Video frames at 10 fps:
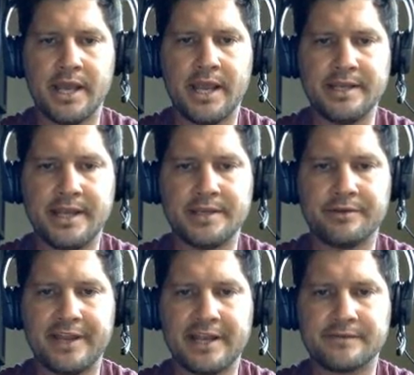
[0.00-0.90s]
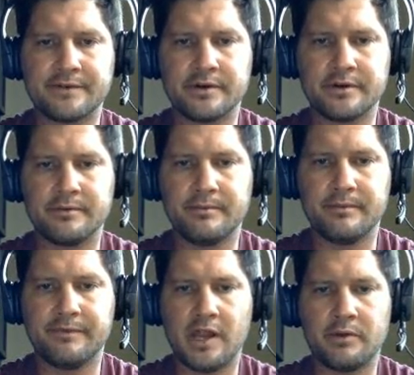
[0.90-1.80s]
hey, Daniel, thanks for
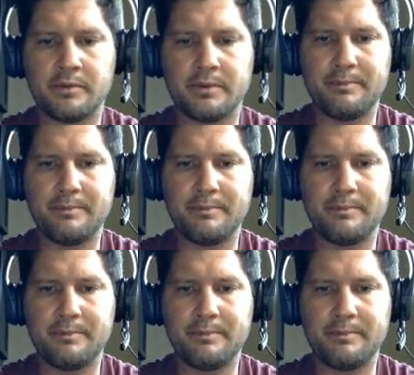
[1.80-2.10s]
following me